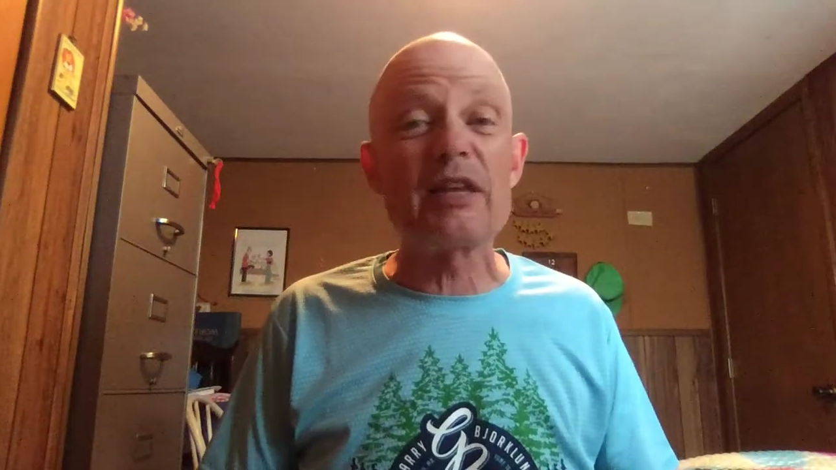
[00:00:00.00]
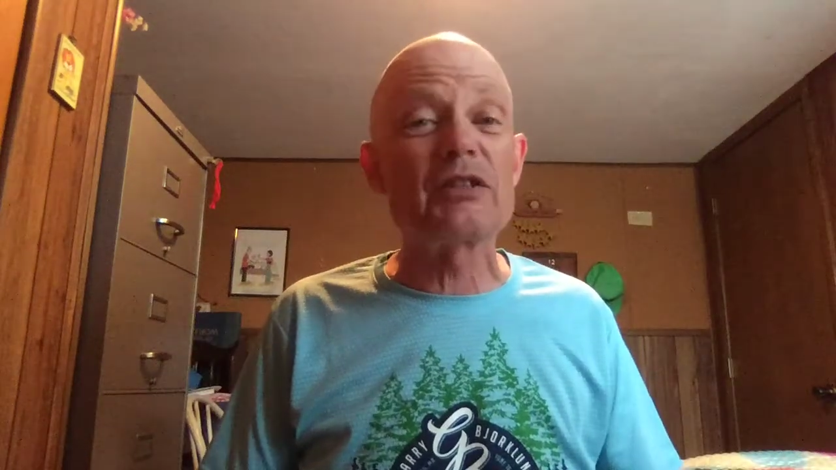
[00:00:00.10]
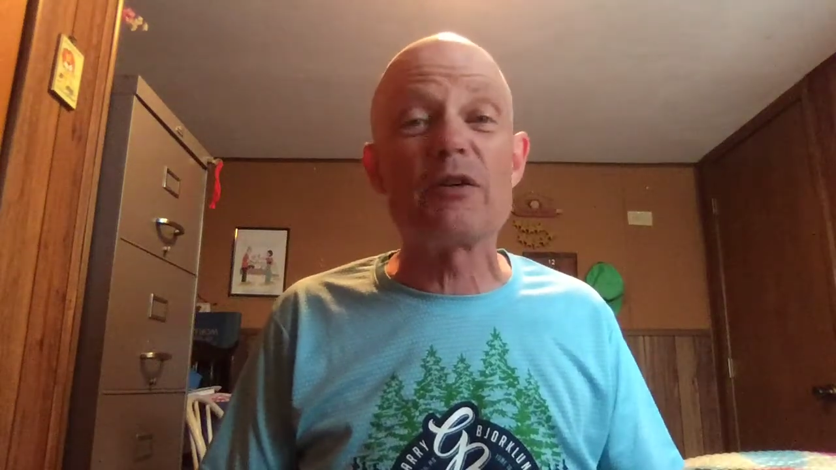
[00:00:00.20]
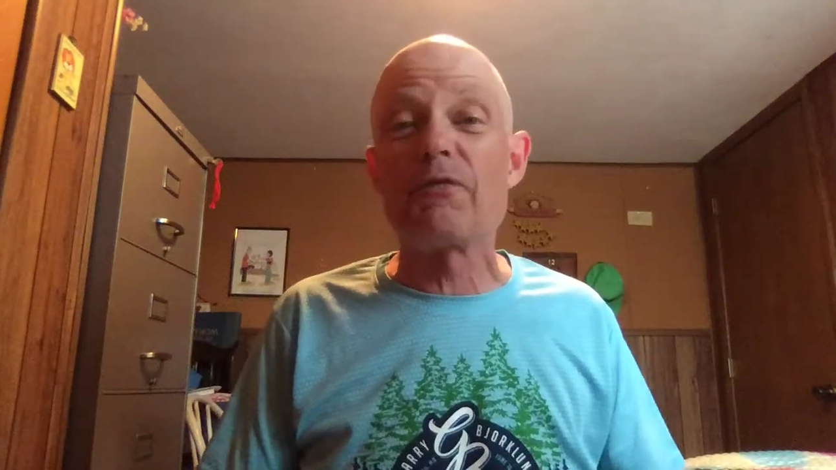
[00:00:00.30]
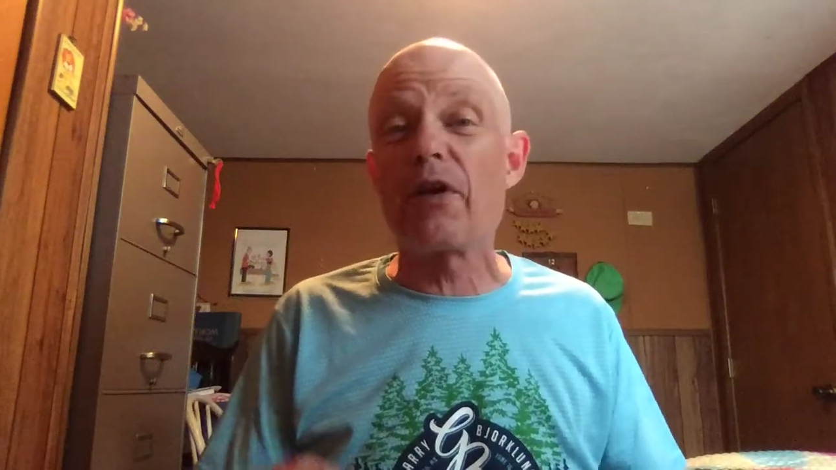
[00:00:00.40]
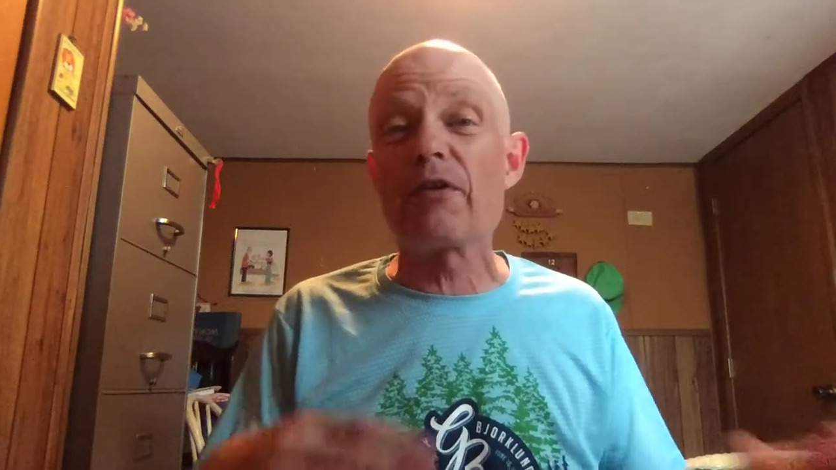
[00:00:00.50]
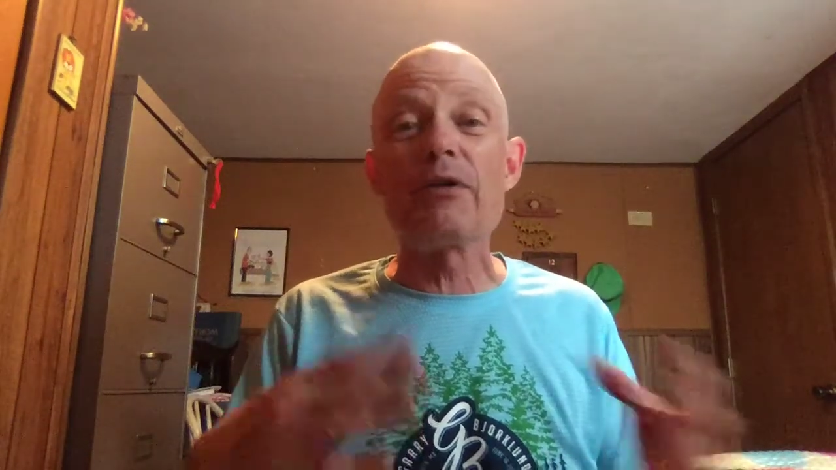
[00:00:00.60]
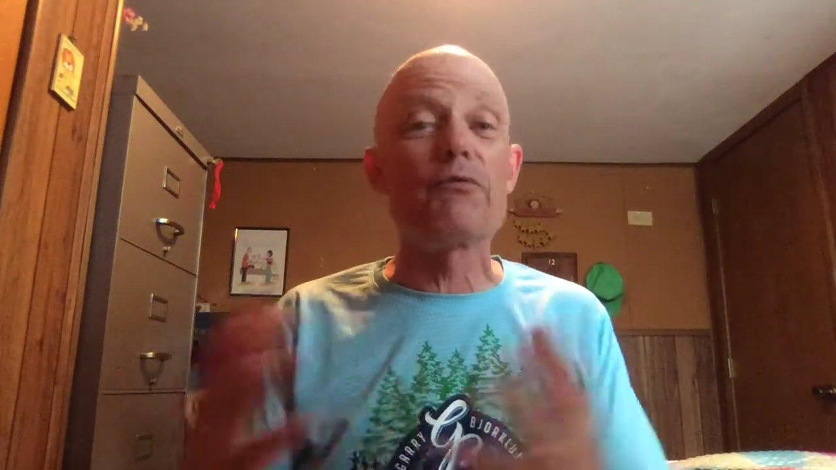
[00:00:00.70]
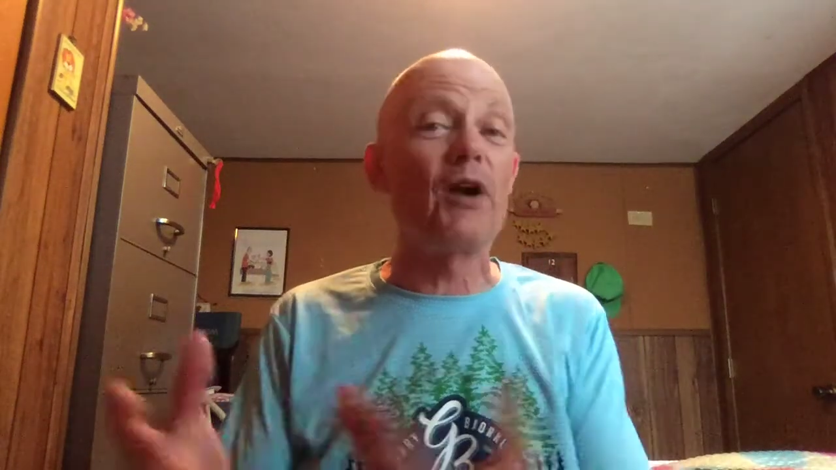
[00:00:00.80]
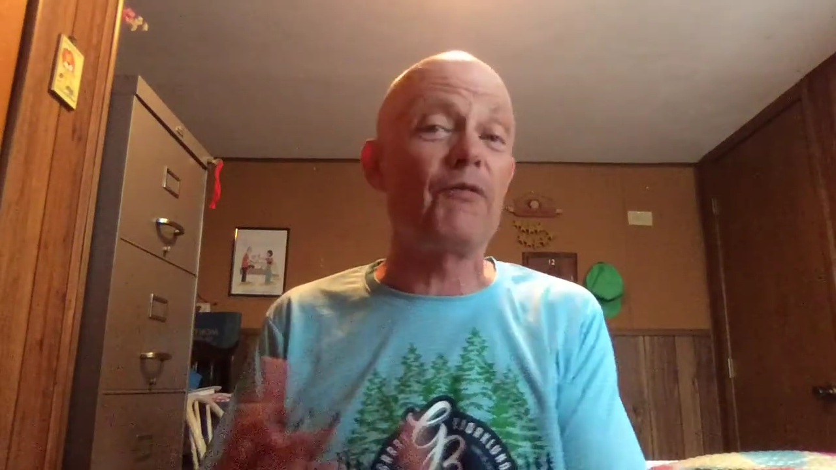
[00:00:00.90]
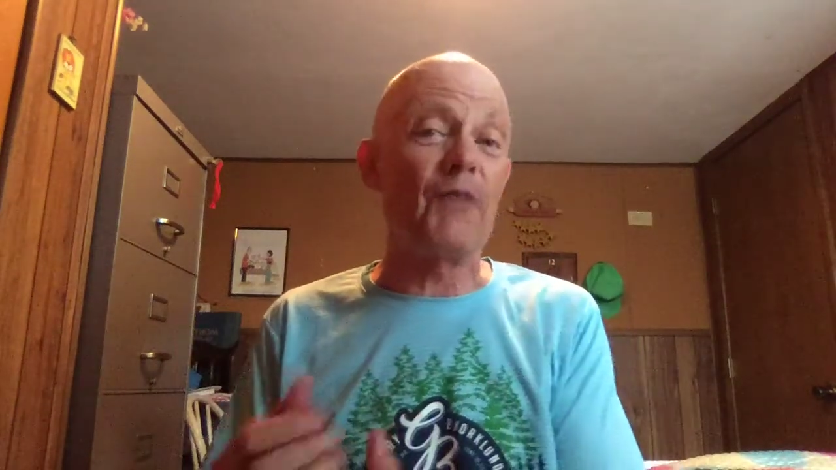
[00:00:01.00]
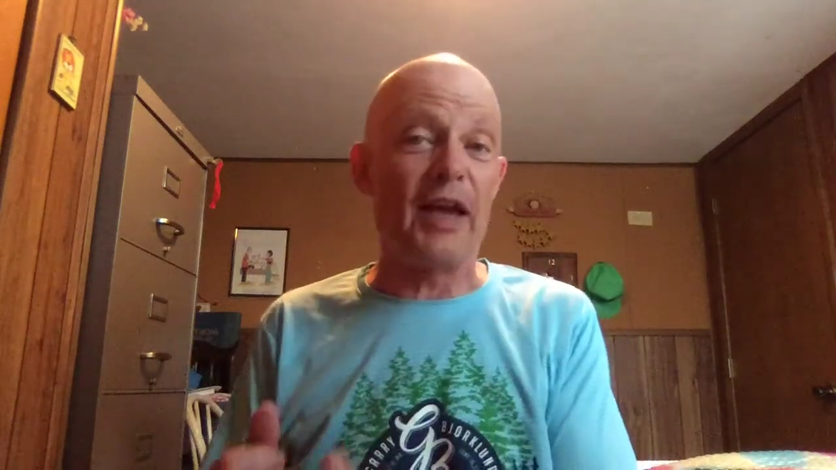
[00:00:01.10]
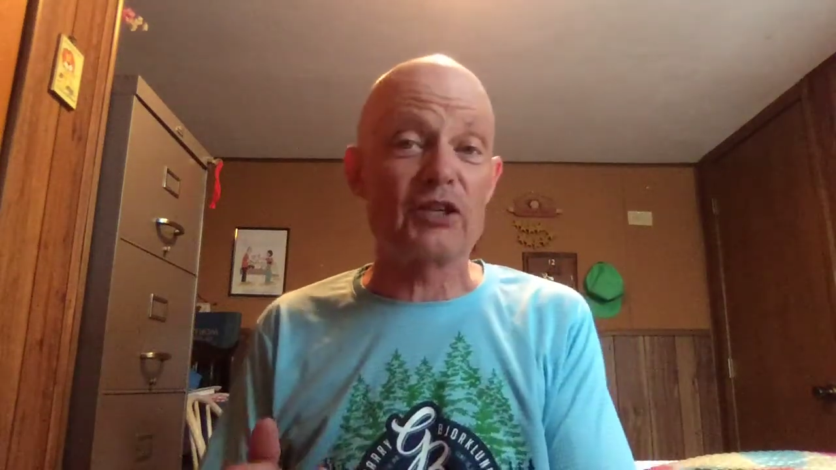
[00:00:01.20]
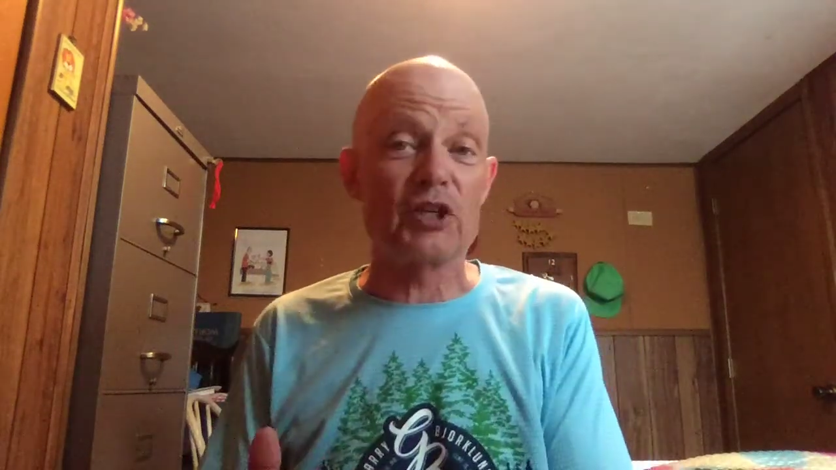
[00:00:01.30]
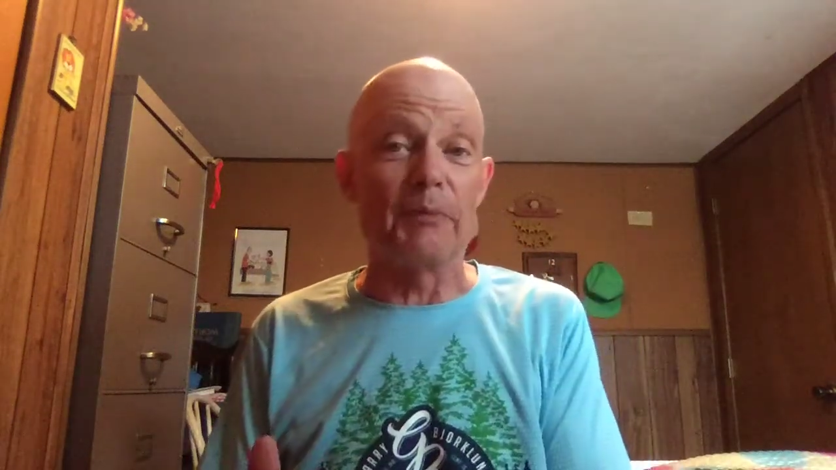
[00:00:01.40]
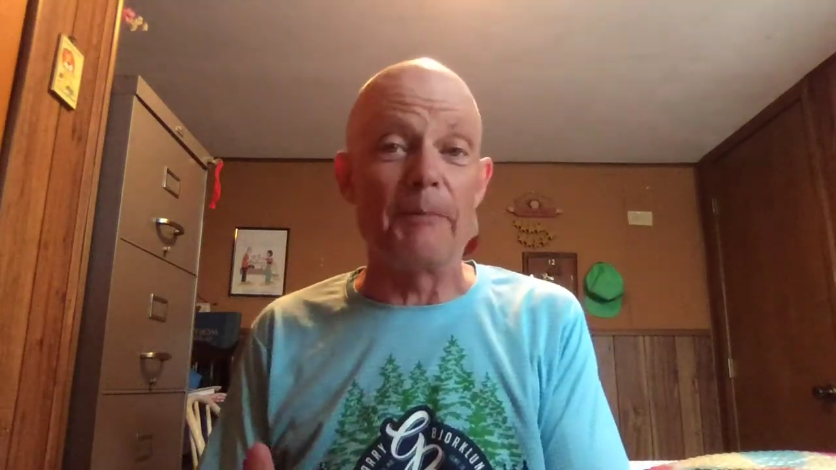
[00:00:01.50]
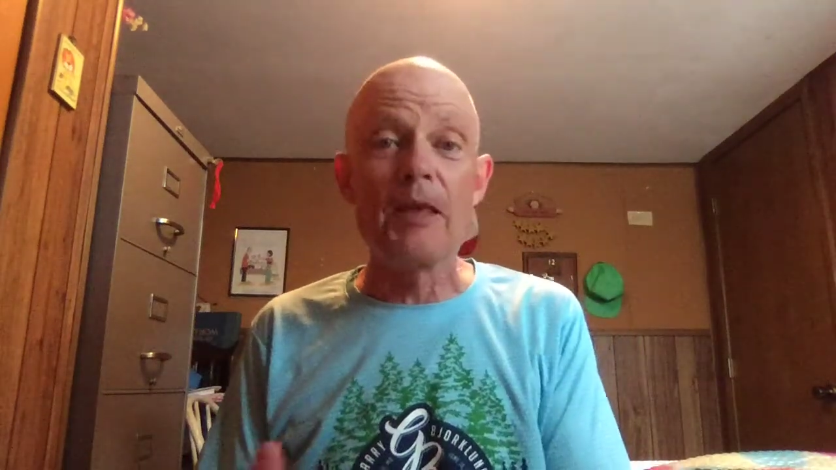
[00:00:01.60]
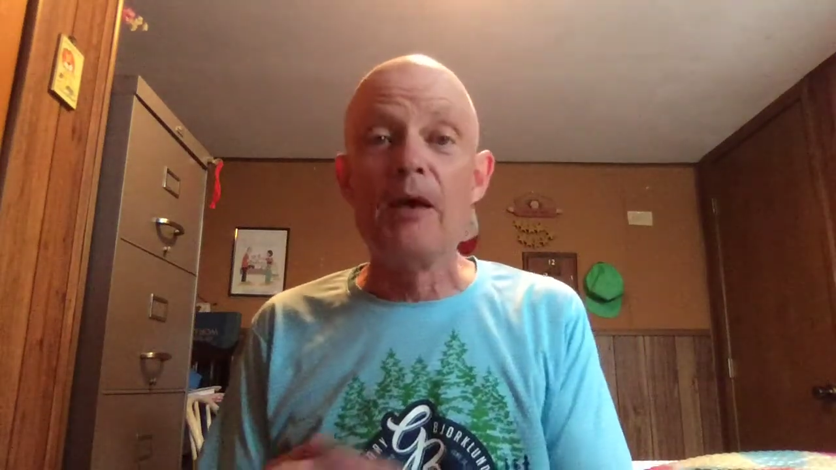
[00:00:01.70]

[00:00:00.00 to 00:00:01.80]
That's a very rough estimate.